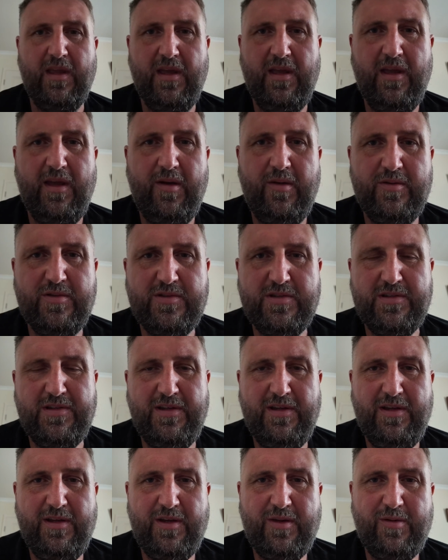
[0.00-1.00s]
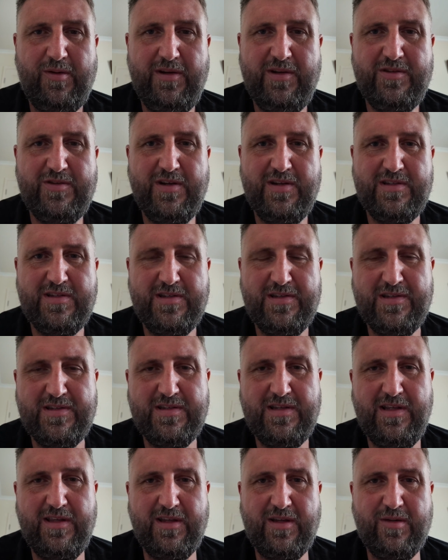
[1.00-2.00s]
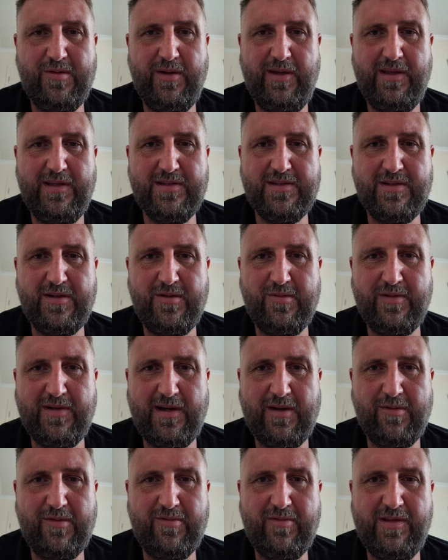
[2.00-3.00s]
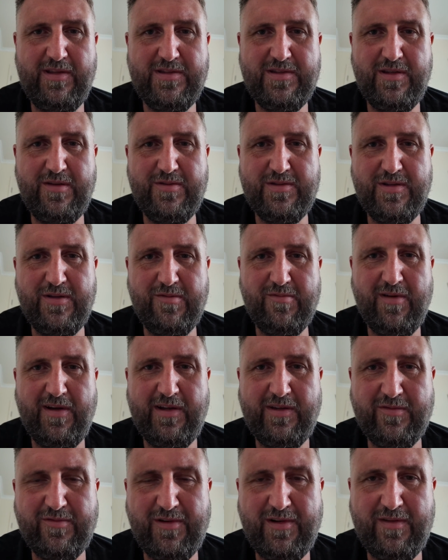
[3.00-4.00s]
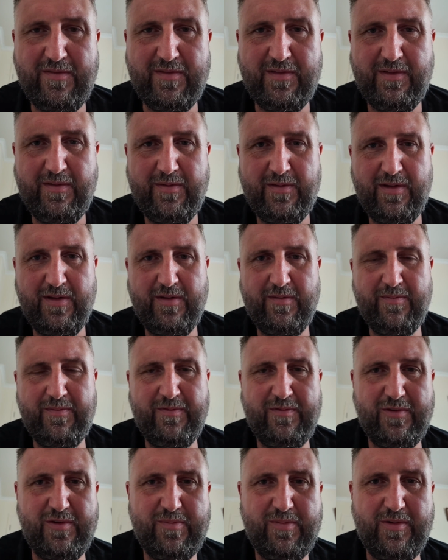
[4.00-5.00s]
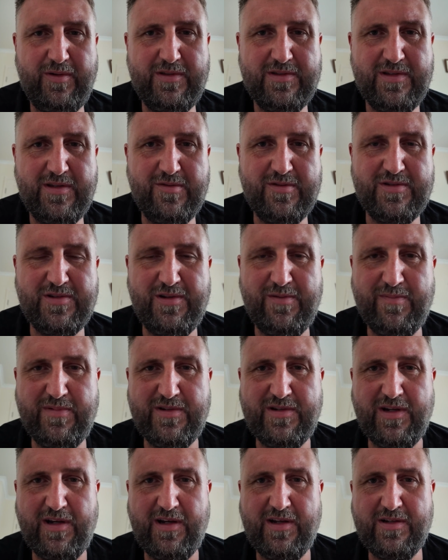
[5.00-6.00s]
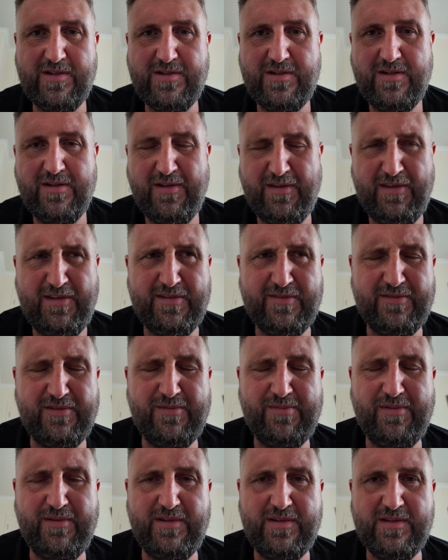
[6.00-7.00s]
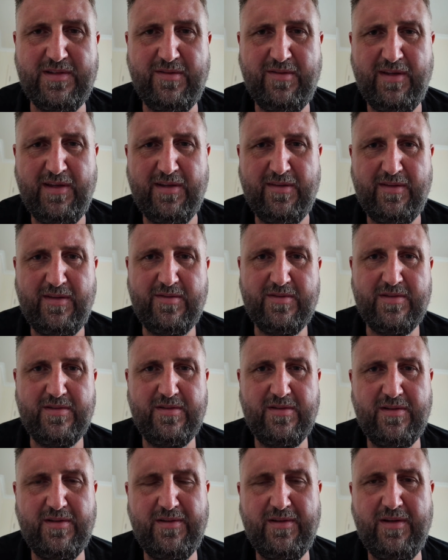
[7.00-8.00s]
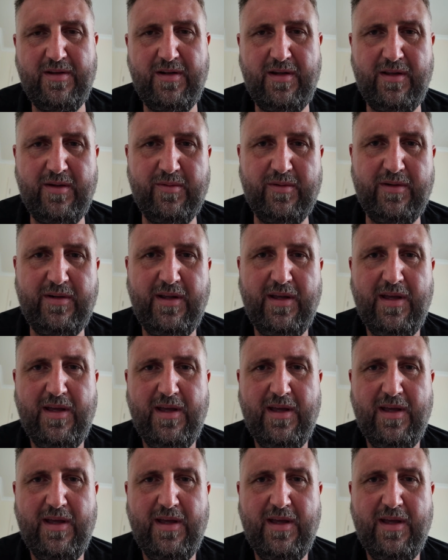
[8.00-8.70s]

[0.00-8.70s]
It was quite interesting to see the Queen's old L322 Range Rover, 4.2 supercharged. I think it's 4.2, yeah, I think it's an earlier one.